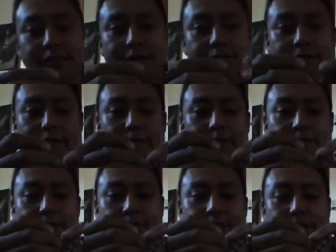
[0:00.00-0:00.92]
I go up
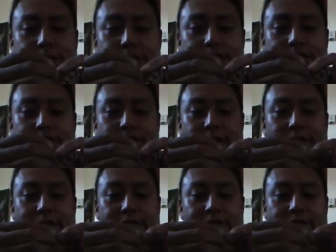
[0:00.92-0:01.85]
with the round
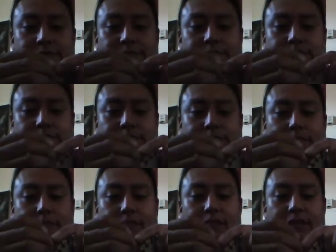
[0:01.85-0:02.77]
wire
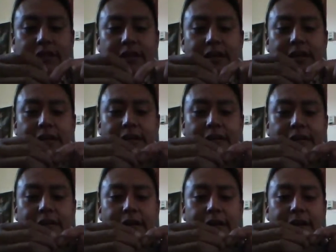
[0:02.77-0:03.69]
and I
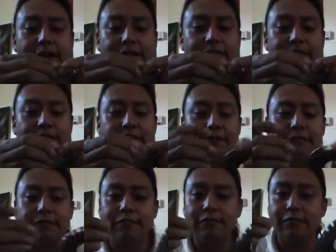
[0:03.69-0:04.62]
have it
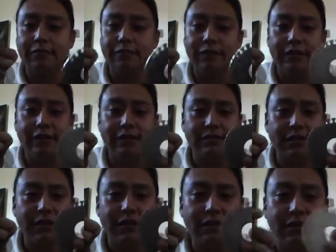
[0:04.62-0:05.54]
fit
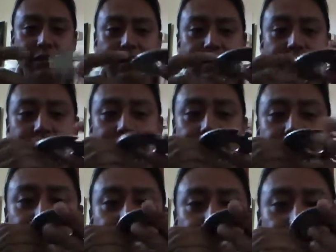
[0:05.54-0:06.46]
inside any of these
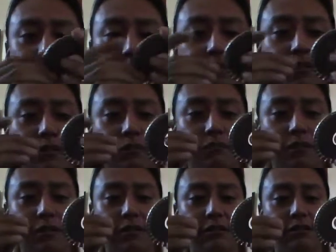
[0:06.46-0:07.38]
slots. So this
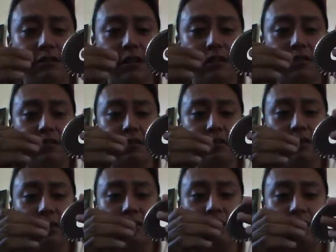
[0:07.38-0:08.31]
one is
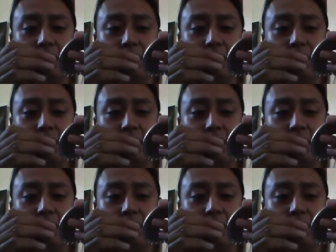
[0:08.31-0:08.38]
19,